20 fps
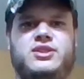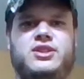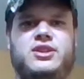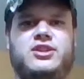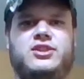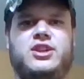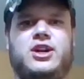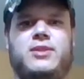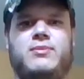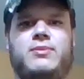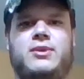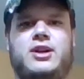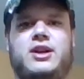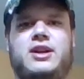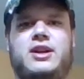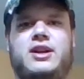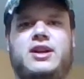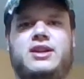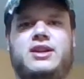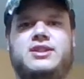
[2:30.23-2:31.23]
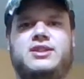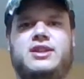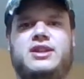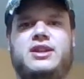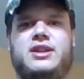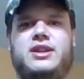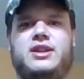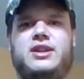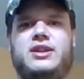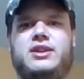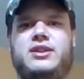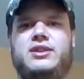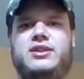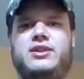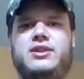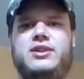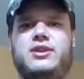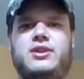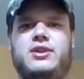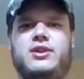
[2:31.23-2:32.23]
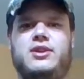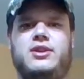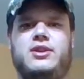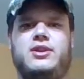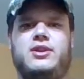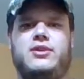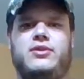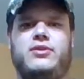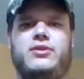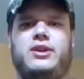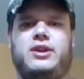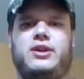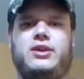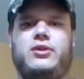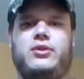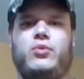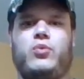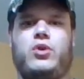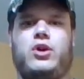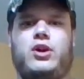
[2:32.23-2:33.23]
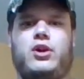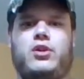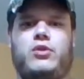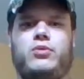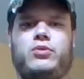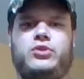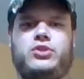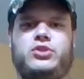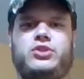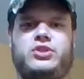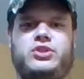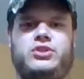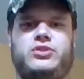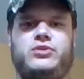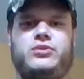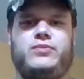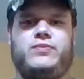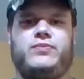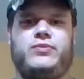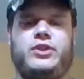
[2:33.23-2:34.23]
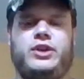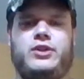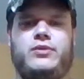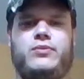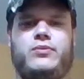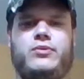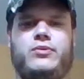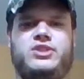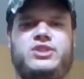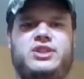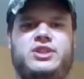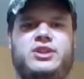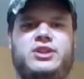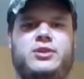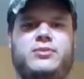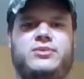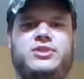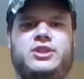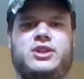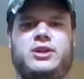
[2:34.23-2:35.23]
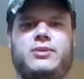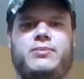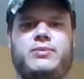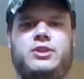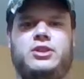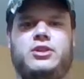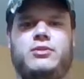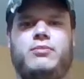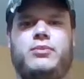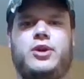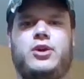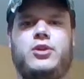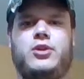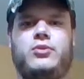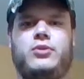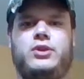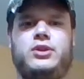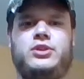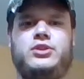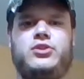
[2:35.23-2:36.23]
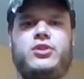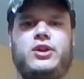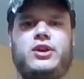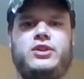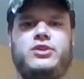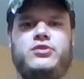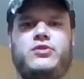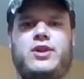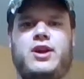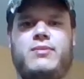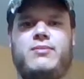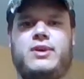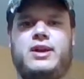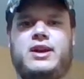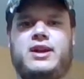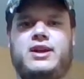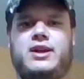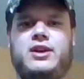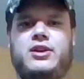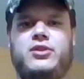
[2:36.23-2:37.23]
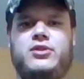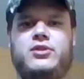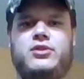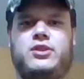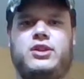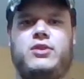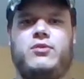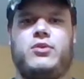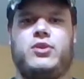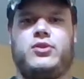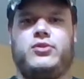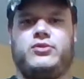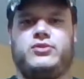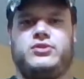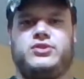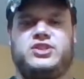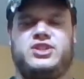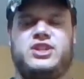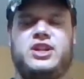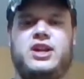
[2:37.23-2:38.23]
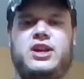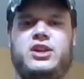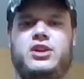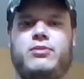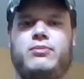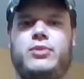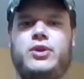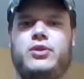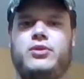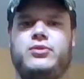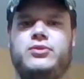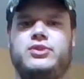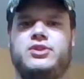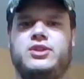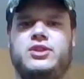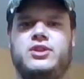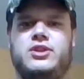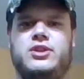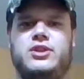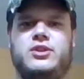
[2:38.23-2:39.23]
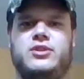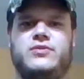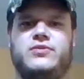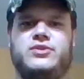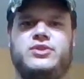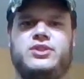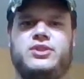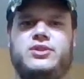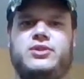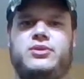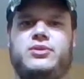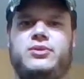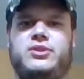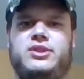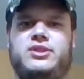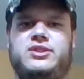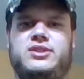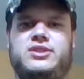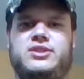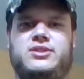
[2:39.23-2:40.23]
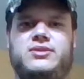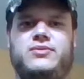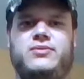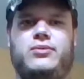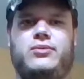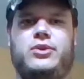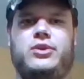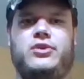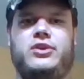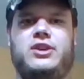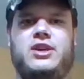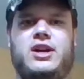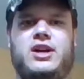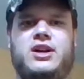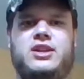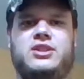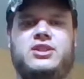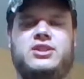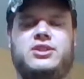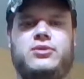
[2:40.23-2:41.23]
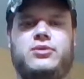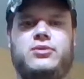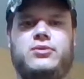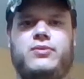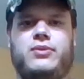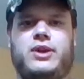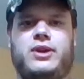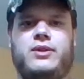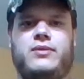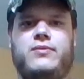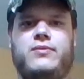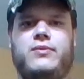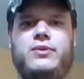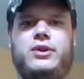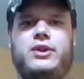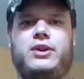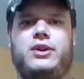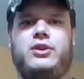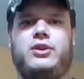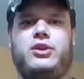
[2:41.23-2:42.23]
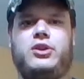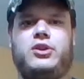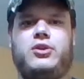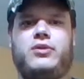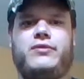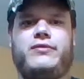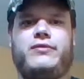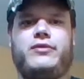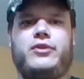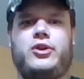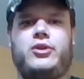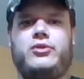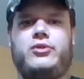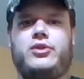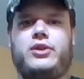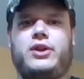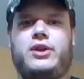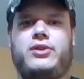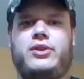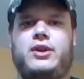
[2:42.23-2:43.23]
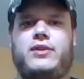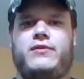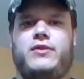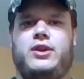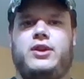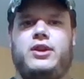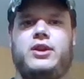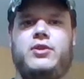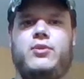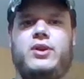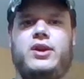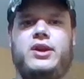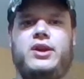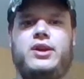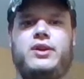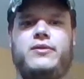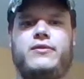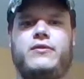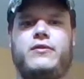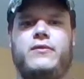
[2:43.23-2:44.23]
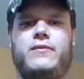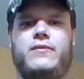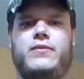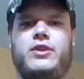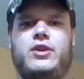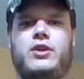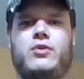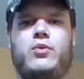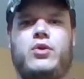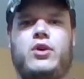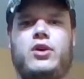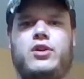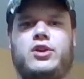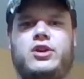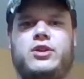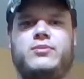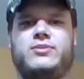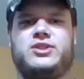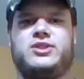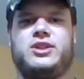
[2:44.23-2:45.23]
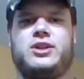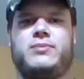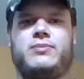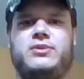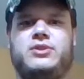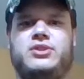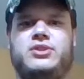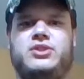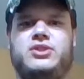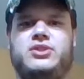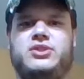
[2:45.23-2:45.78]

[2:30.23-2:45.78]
top kayaks, and the water will just, like, once it comes up in the boat, it drains right back out. It won't stay in the boat. So it's really nice so that when you're going floating or anything, if you hit a wave and water comes up, it's